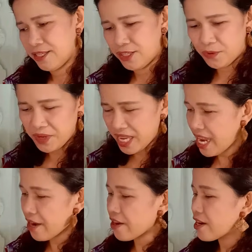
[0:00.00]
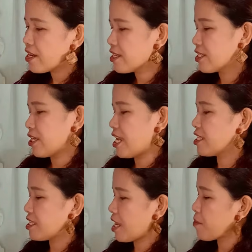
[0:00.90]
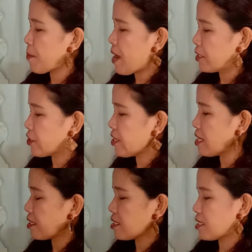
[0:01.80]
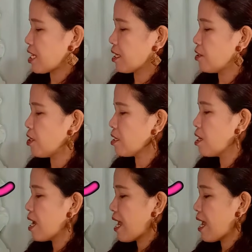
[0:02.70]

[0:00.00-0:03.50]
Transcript: So here, so let's name the pattern. Let's take a look.